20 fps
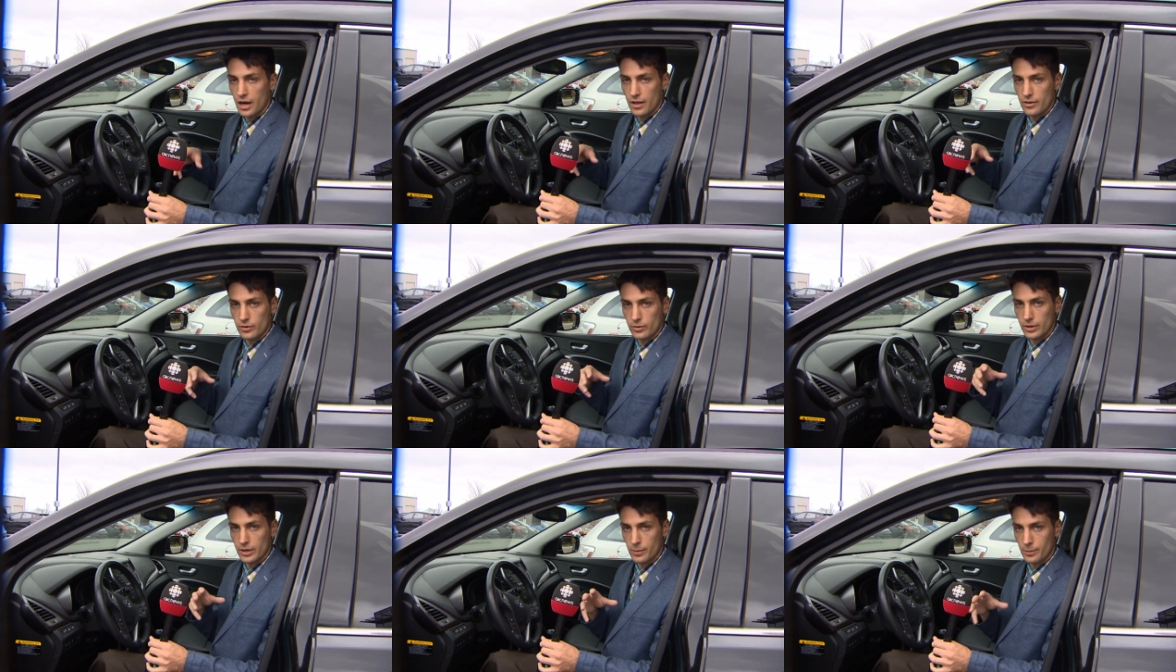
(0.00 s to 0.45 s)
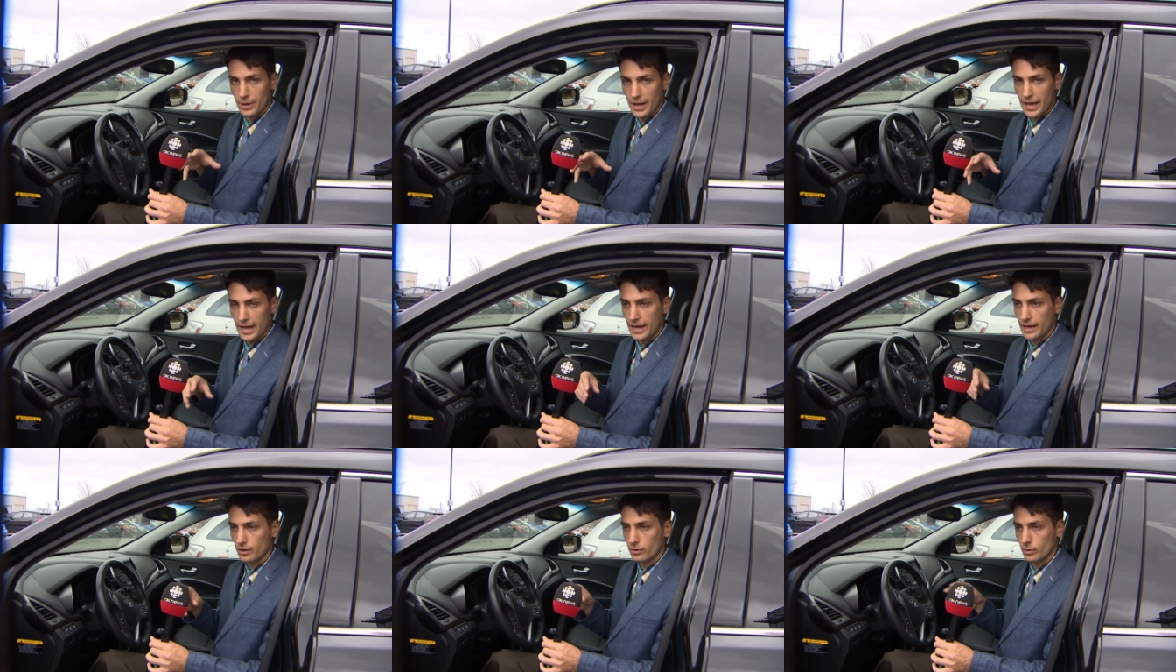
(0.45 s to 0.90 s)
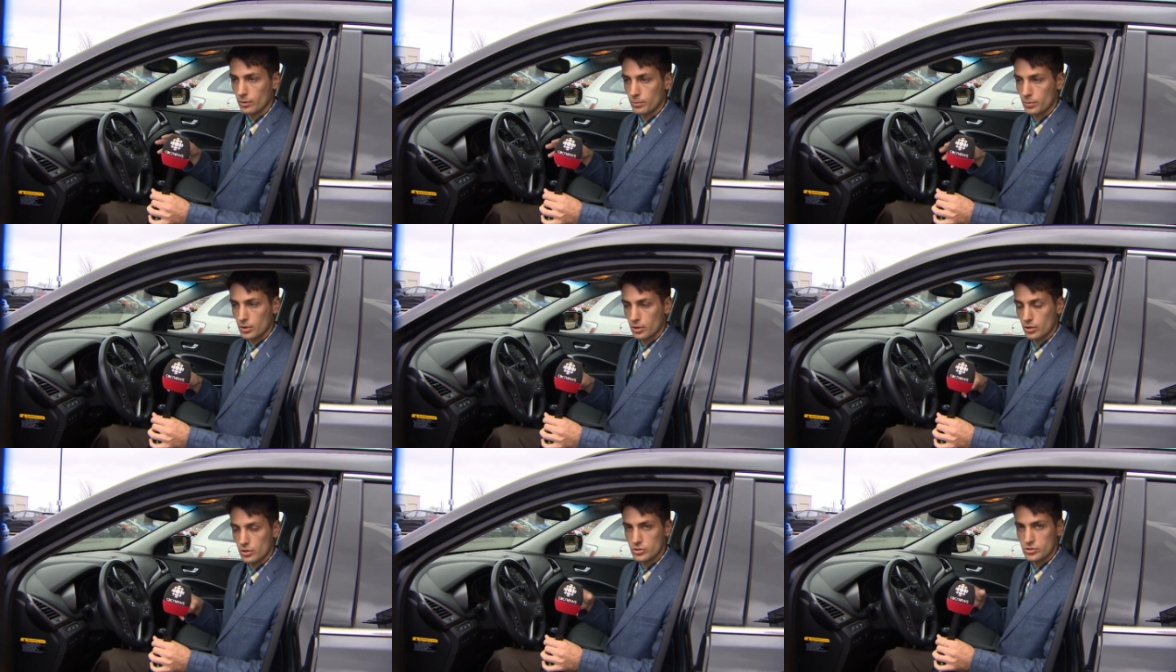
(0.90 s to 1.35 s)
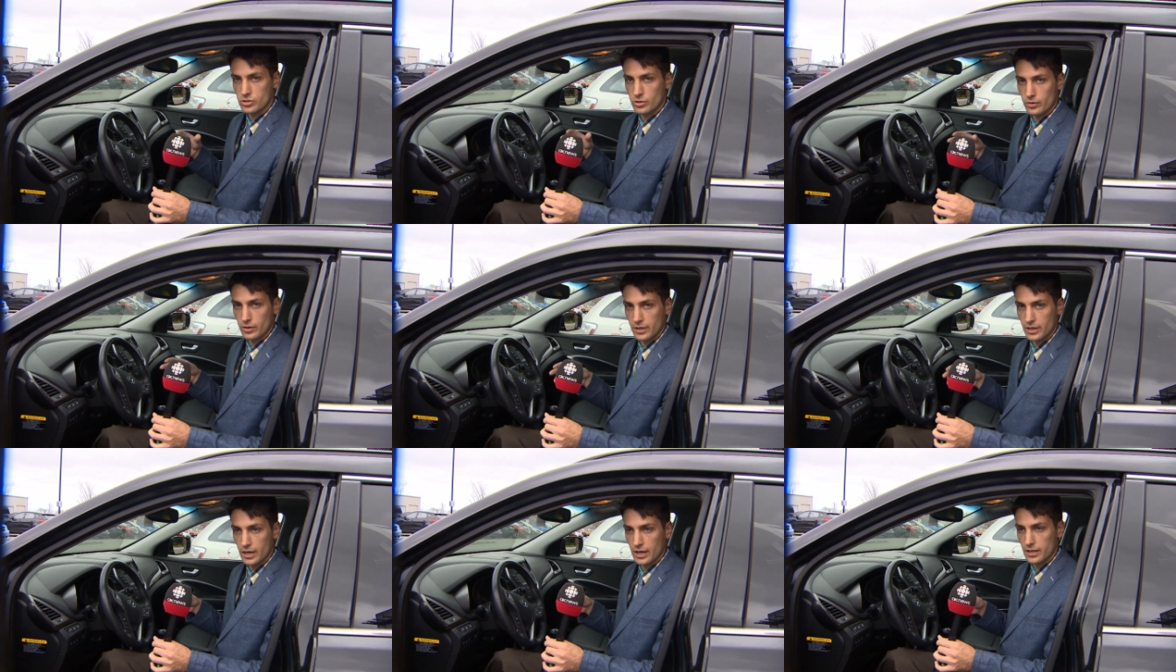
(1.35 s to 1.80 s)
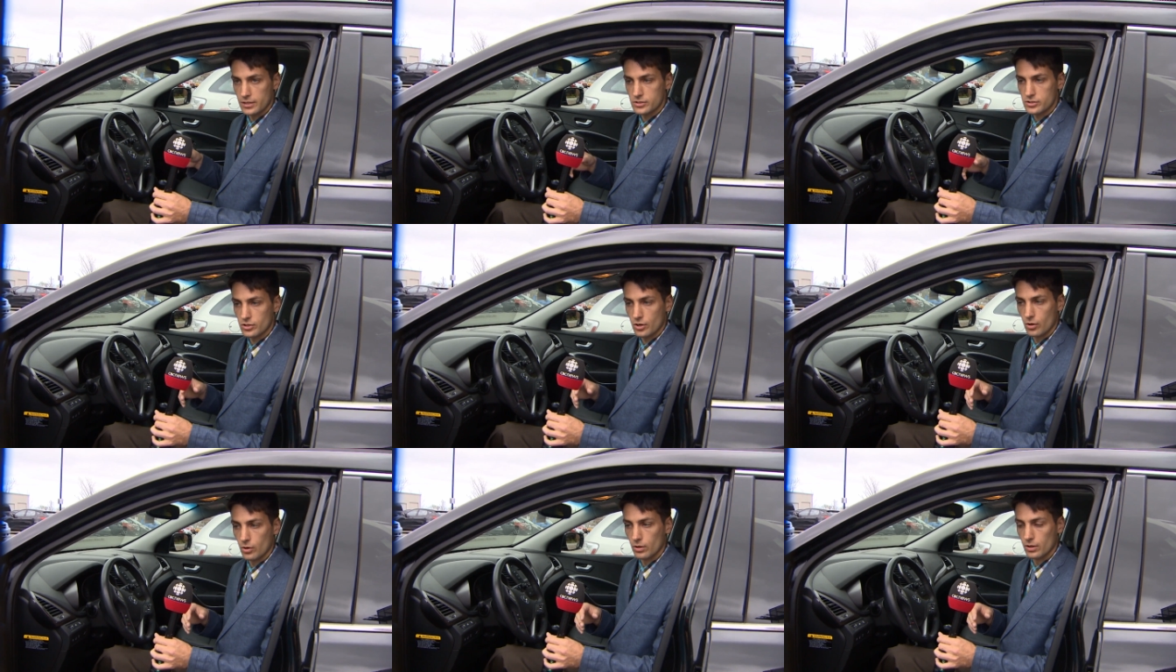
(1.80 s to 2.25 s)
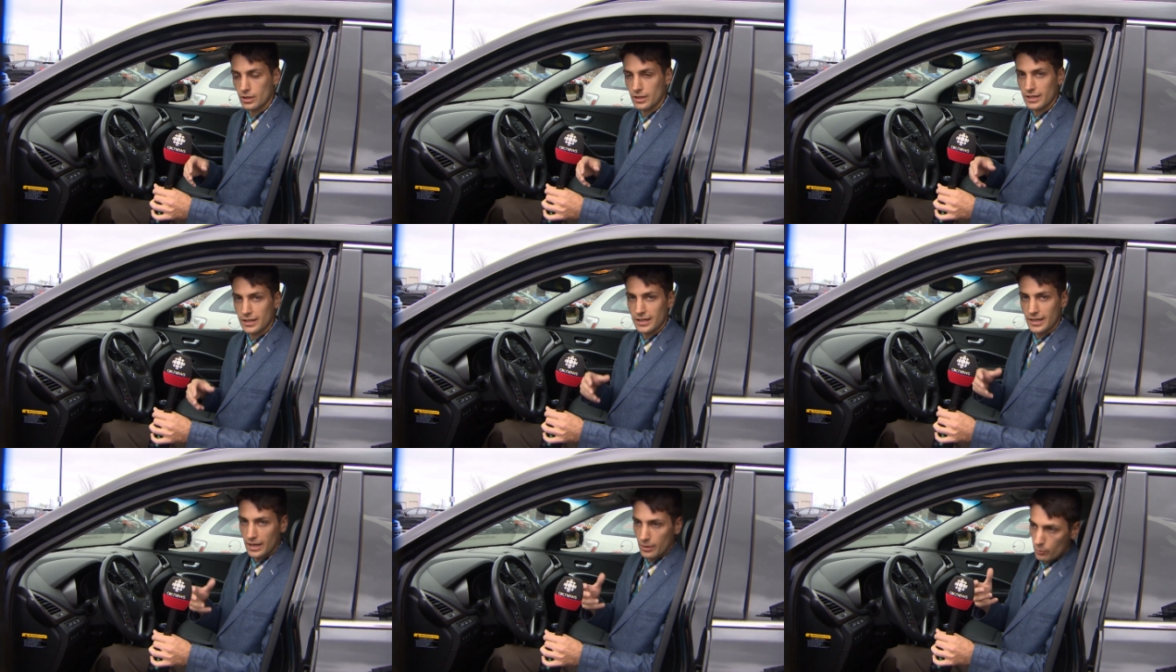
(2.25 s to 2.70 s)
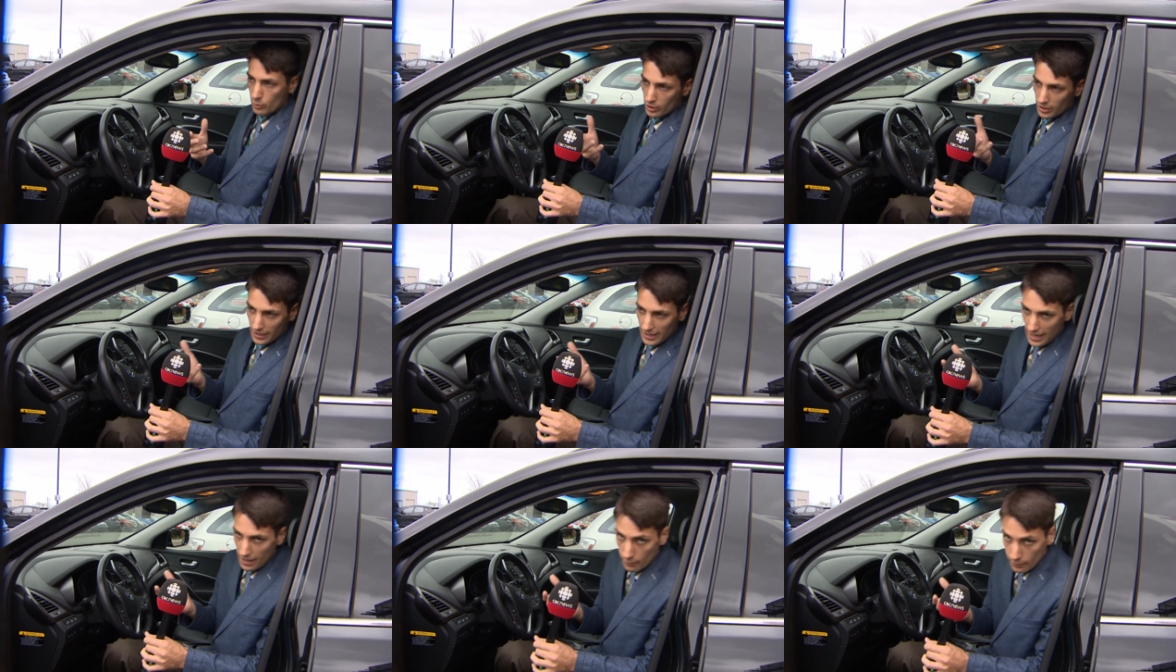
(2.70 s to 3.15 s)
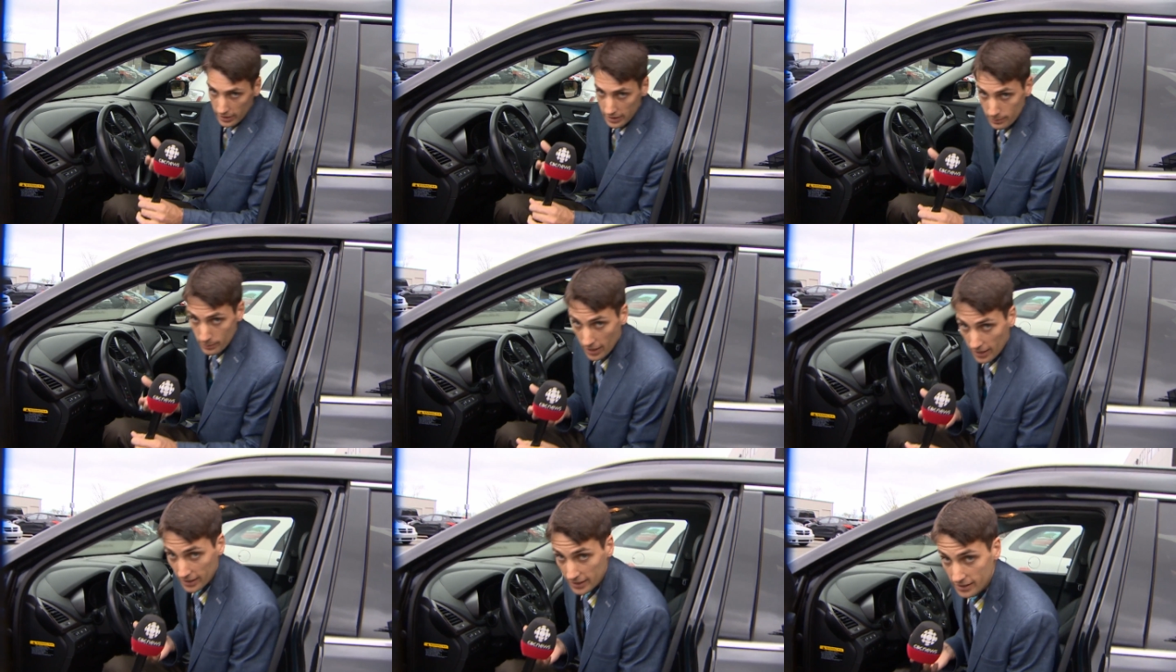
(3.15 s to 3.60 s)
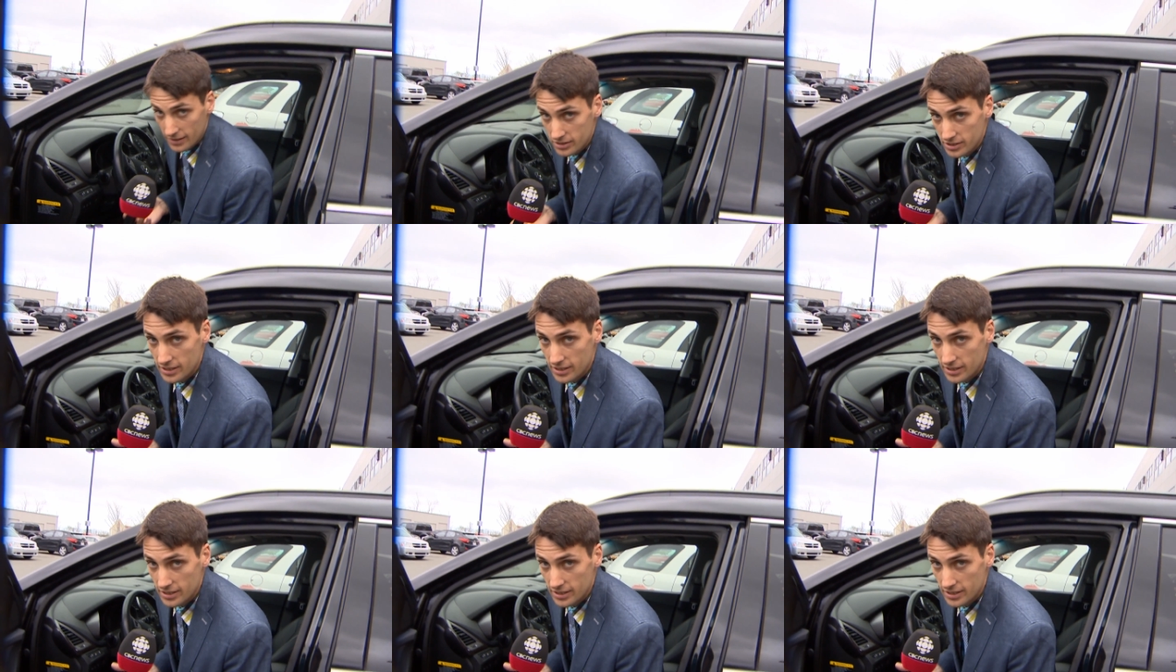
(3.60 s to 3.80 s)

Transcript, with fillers: either in a bag or a purse or the console, and would allow anybody to